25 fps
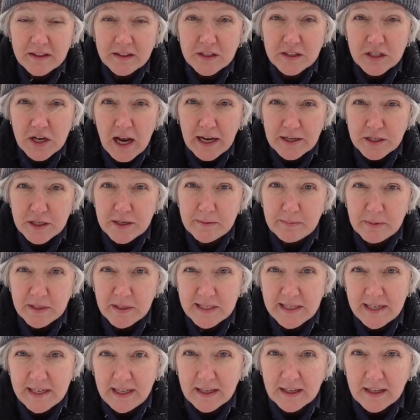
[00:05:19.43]

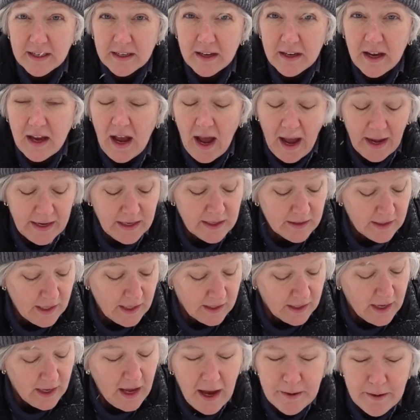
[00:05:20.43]
ChatGPT. I can then
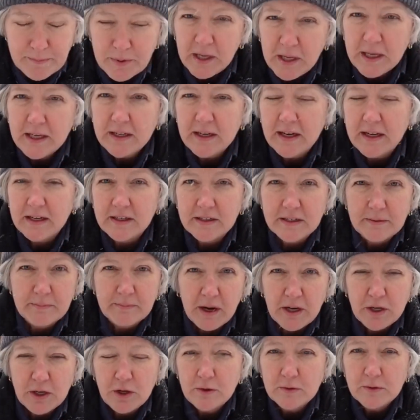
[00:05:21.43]
copy it into
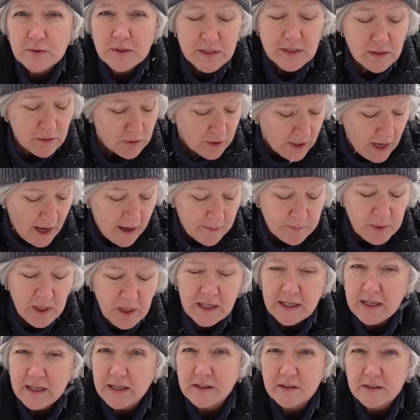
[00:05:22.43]
my notes or copy
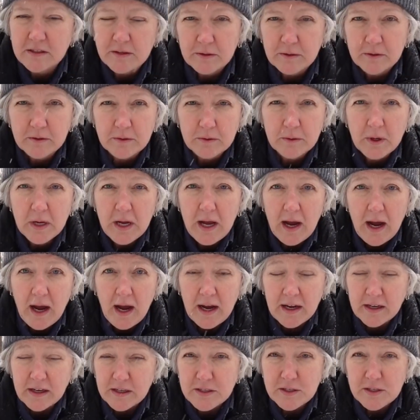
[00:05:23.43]
it into
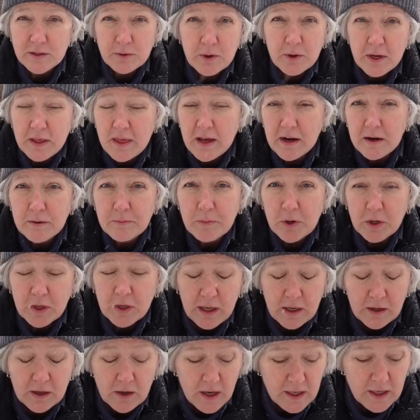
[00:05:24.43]
uh, a story that I'm
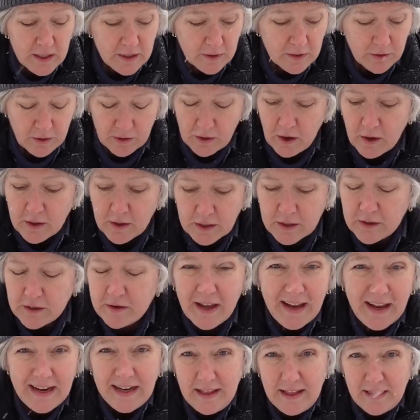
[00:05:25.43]
working on or an article,
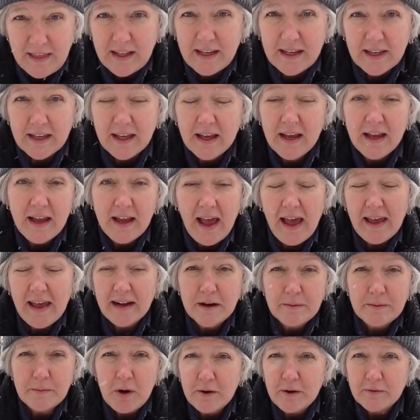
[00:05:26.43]
anything, and
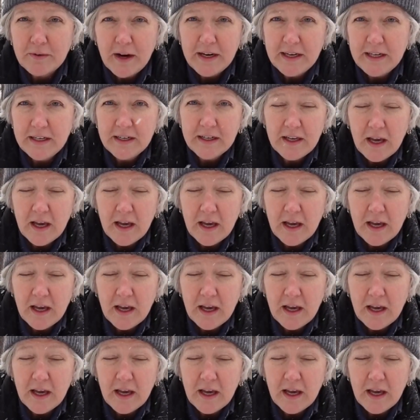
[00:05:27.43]
I'm all ready to